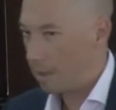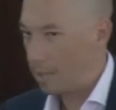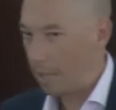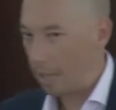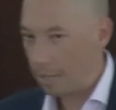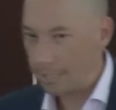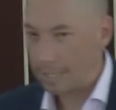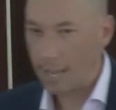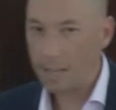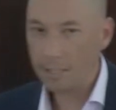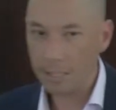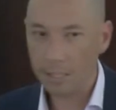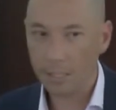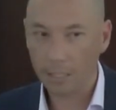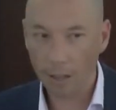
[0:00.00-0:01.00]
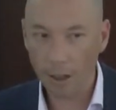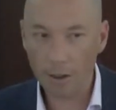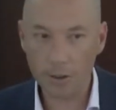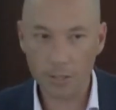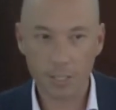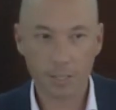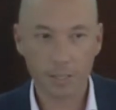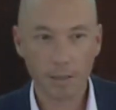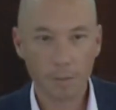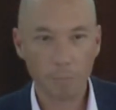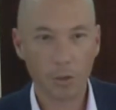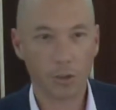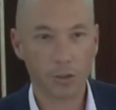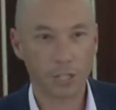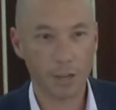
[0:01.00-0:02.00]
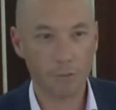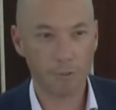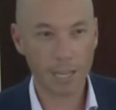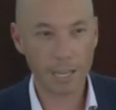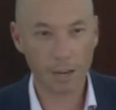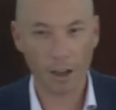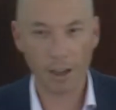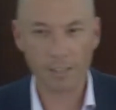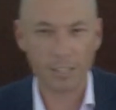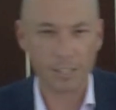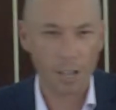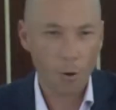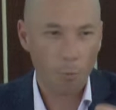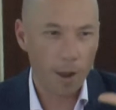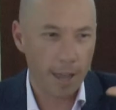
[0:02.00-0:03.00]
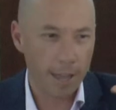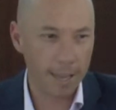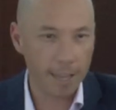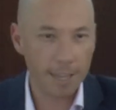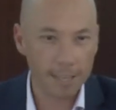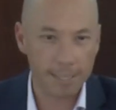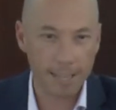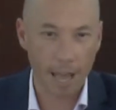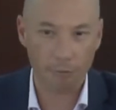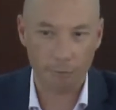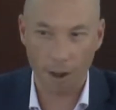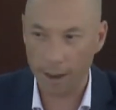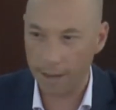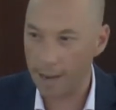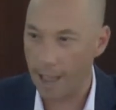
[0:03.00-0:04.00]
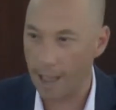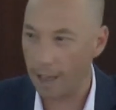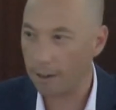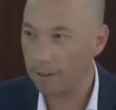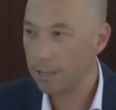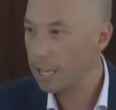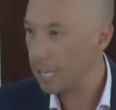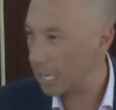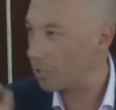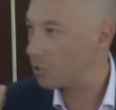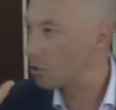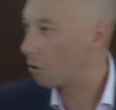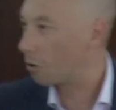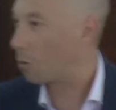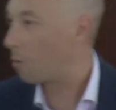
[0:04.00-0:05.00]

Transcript: And he tears his clothes because he realizes where he is at right now is not